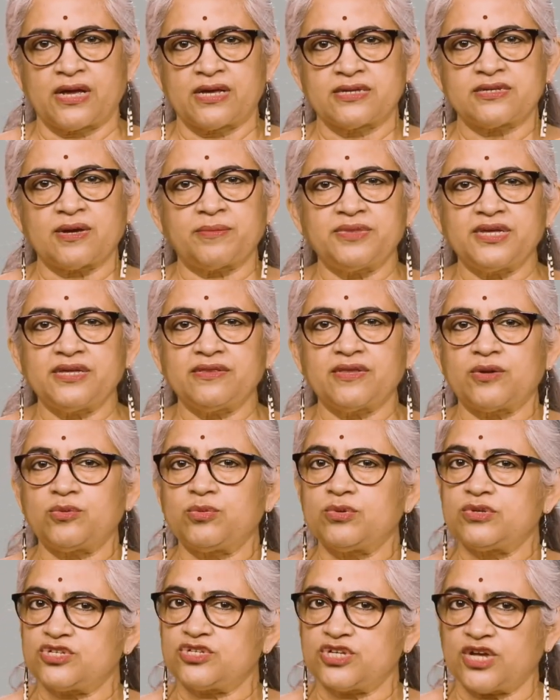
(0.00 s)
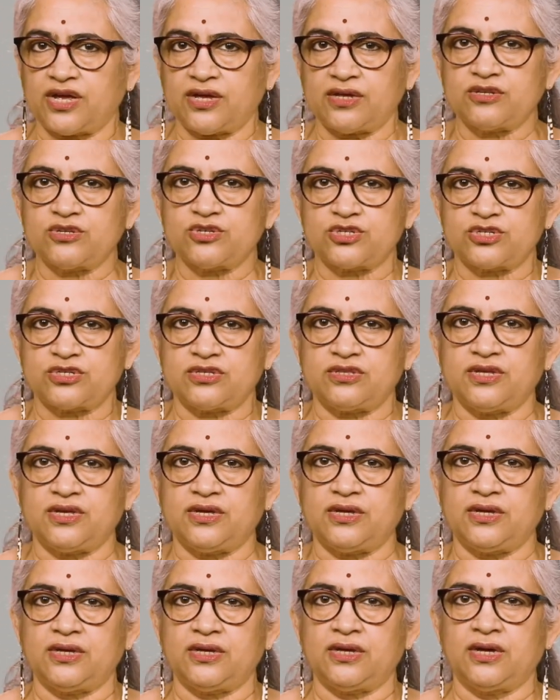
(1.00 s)
something that would change
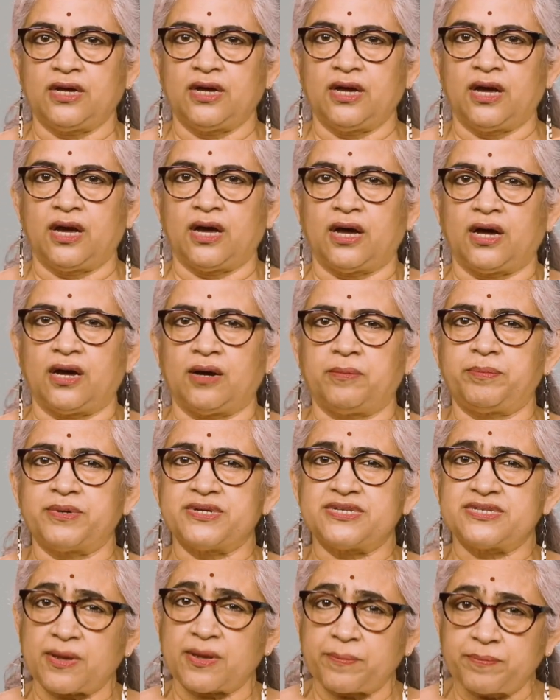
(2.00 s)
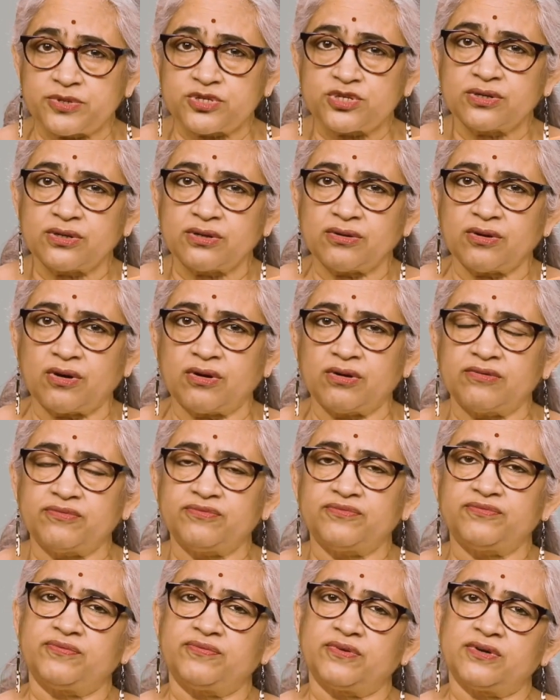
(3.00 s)
the uh, perception
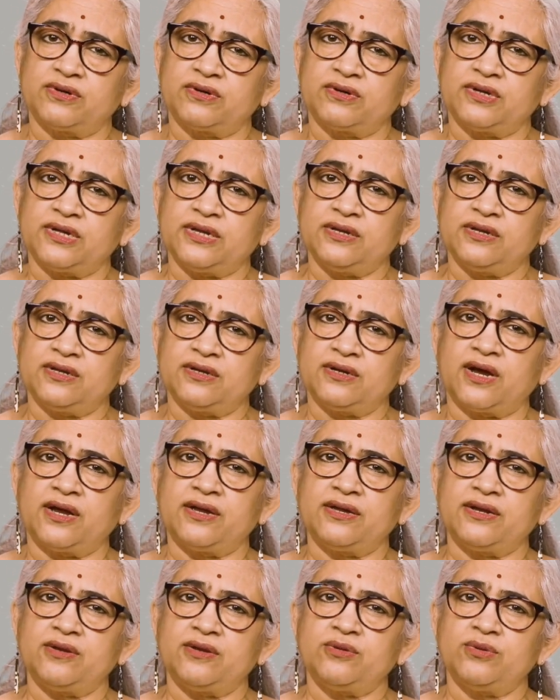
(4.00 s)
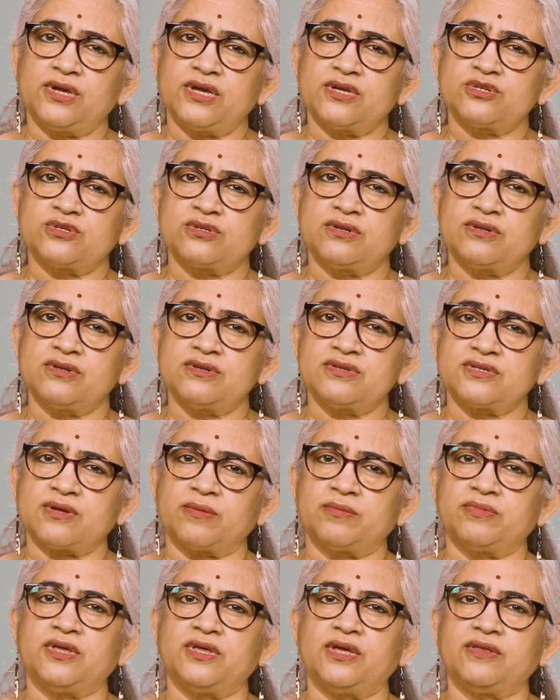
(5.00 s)
of uh, Indian higher education,
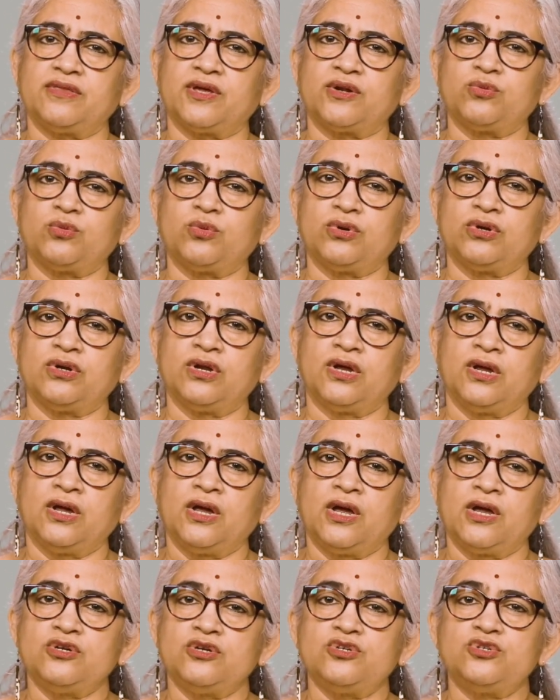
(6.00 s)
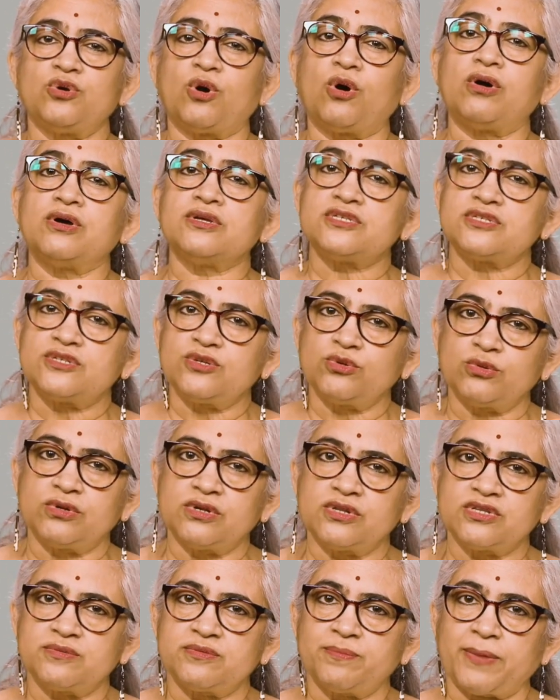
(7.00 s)
something that would draw
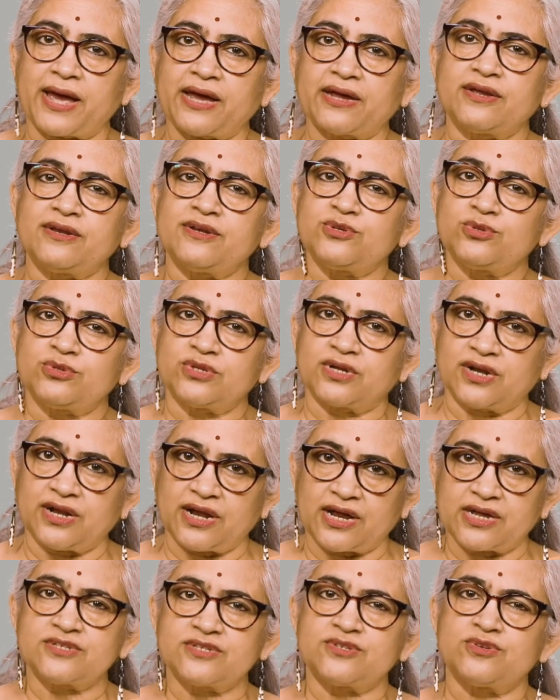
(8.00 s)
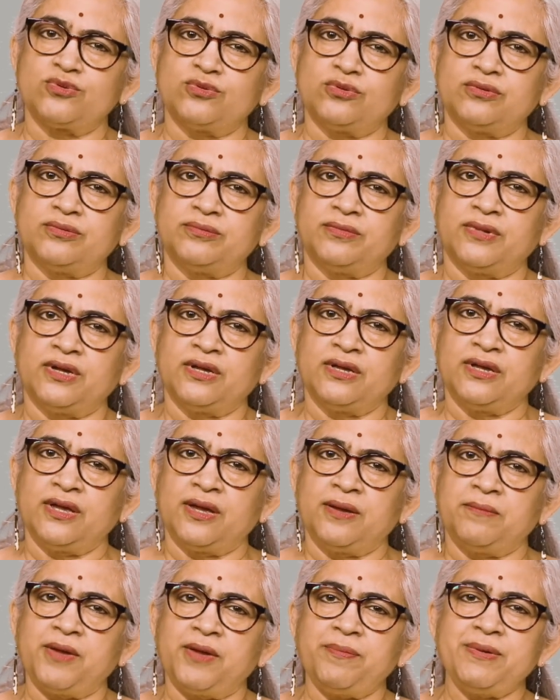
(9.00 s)
students back into the classroom,
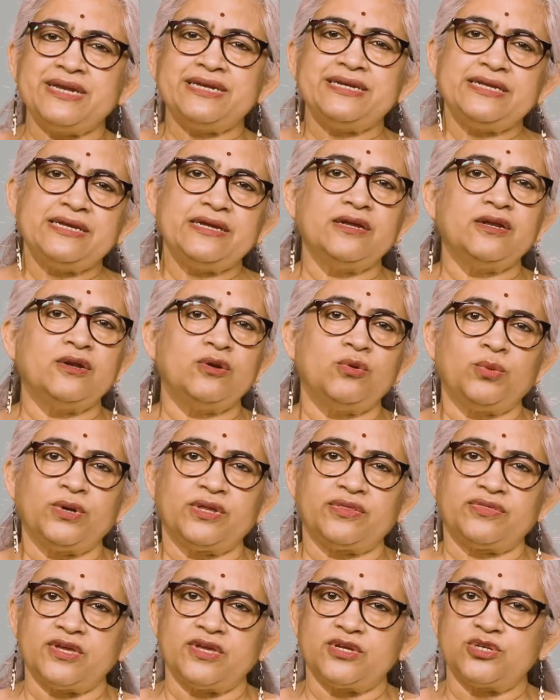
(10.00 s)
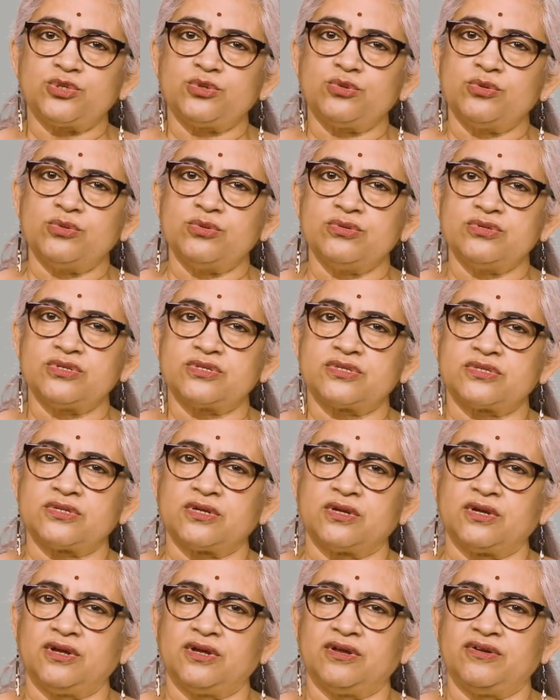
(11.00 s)
maybe deal with issues
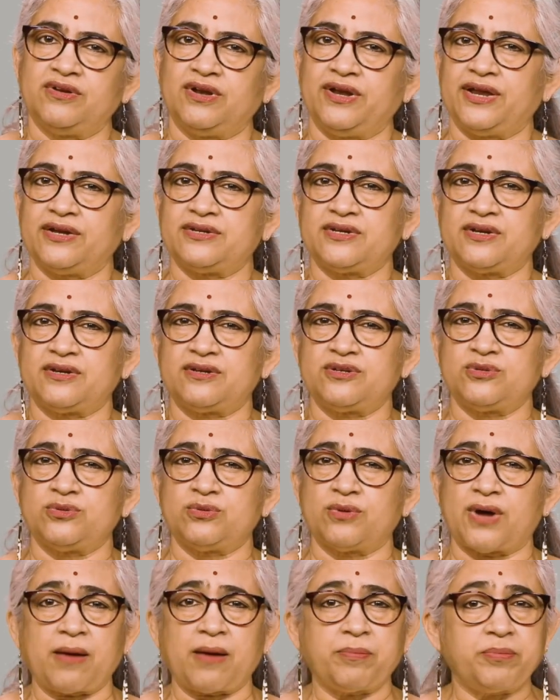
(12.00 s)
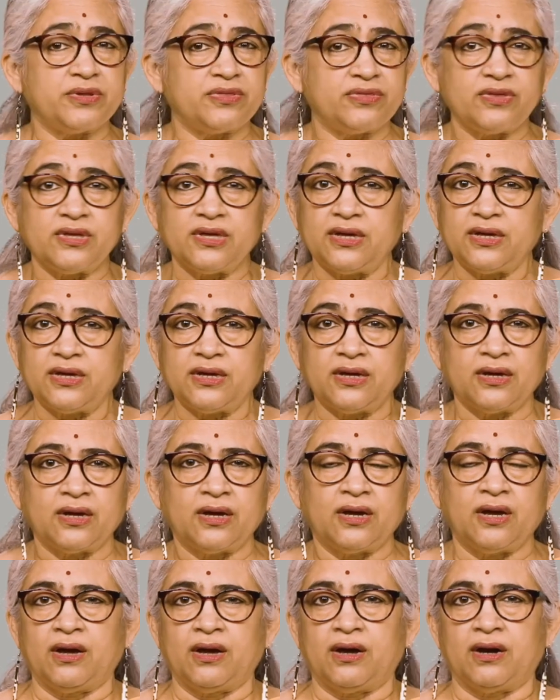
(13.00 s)
related to apathy,
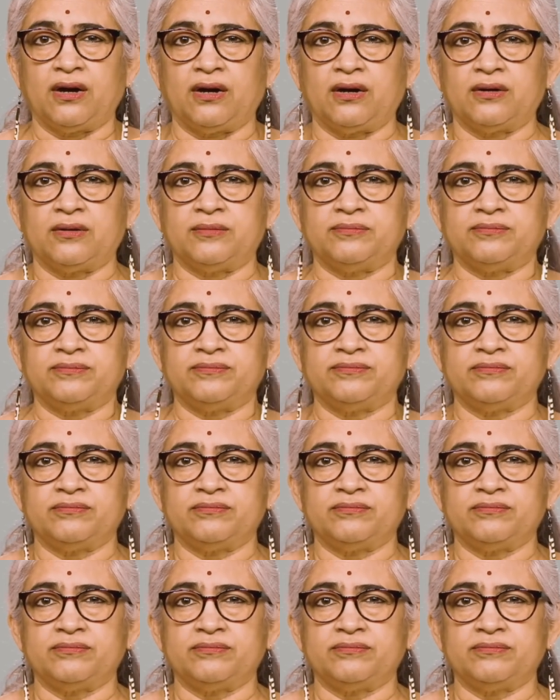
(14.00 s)
um,